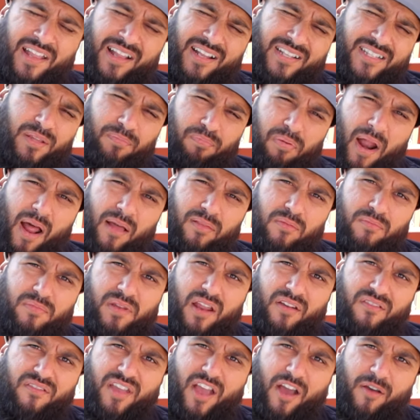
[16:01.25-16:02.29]
That's the problem.
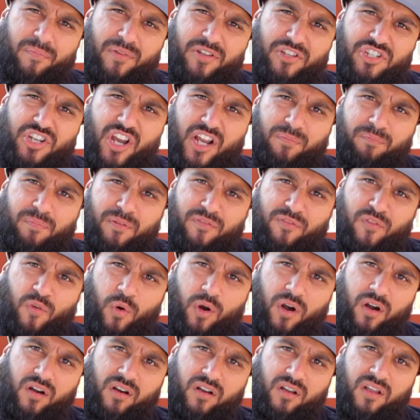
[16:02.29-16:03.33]
None of you have been checked
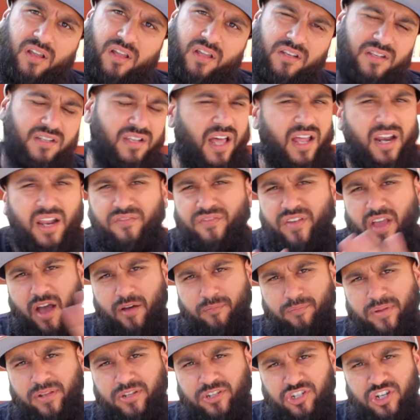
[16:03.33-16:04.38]
before. None of you
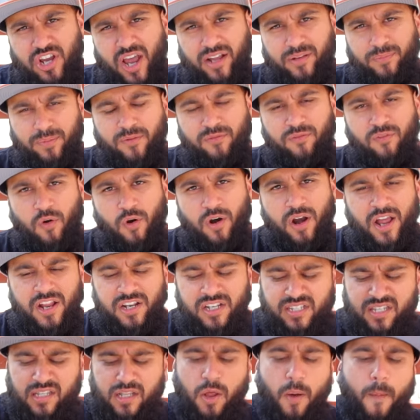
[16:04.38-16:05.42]
have been checked before.
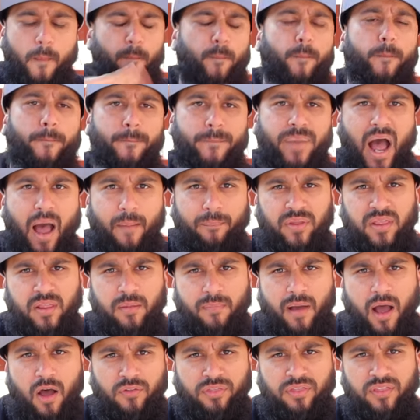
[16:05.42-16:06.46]
Just a little pop in the
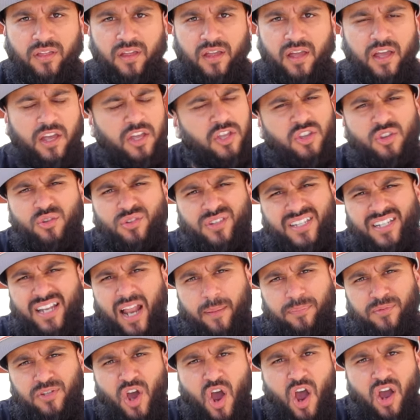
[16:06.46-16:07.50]
mouth. You'd
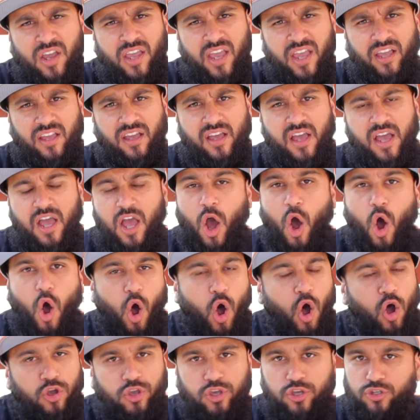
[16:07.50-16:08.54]
stop talking.
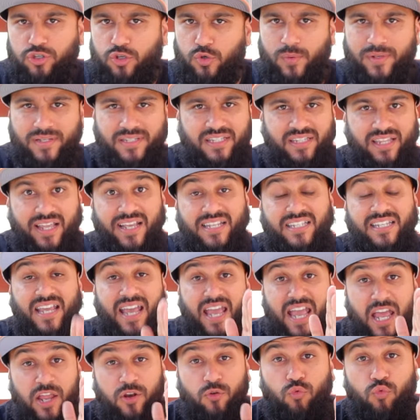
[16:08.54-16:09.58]
All you do is this.
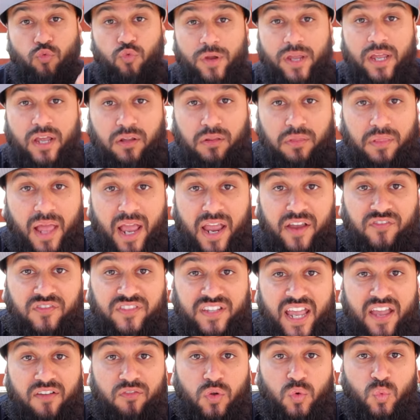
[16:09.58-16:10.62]
In real life,
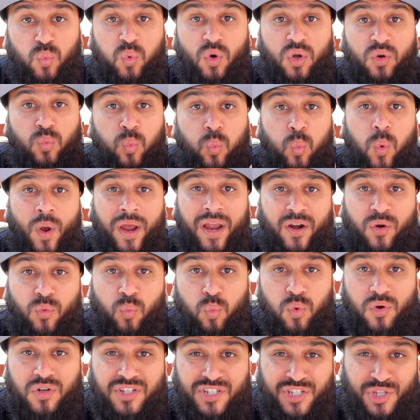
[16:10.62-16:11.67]
David Wood, where
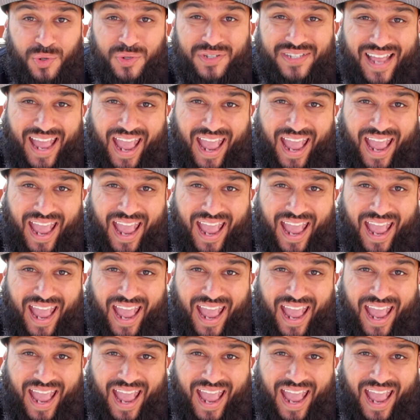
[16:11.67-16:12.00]
was those